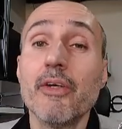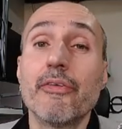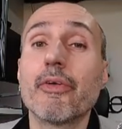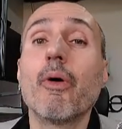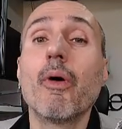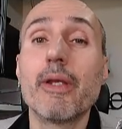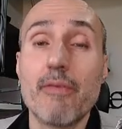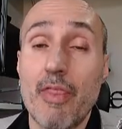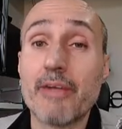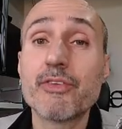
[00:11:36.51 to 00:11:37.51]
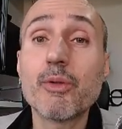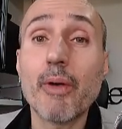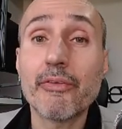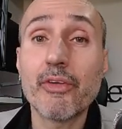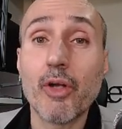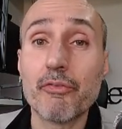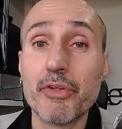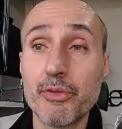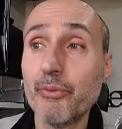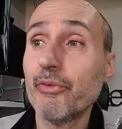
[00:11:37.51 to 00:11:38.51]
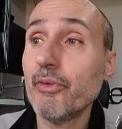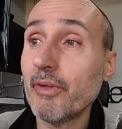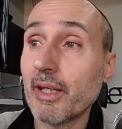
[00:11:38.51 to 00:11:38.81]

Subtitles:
So that's the question of the user,